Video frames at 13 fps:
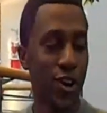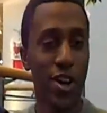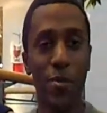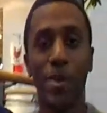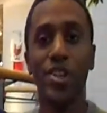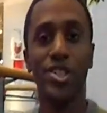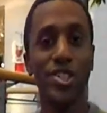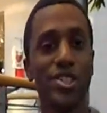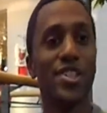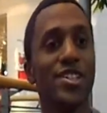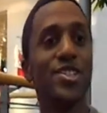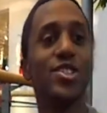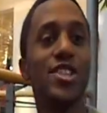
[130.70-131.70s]
for him. She's,
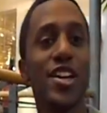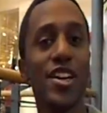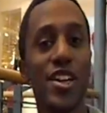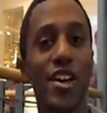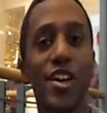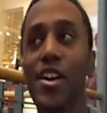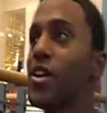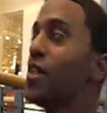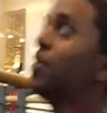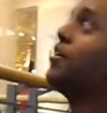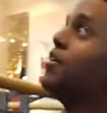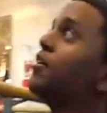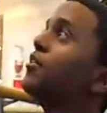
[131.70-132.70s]
she's average for him.
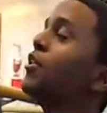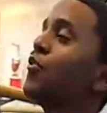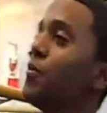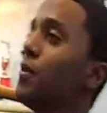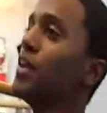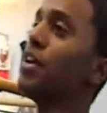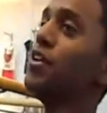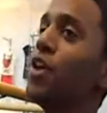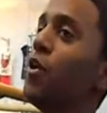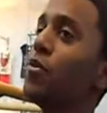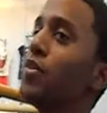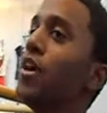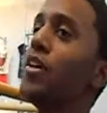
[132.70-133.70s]
Small? No, Average.
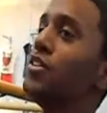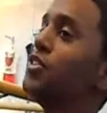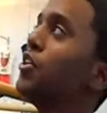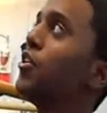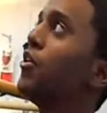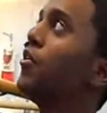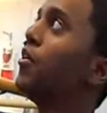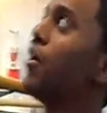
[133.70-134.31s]
no, none. Zero.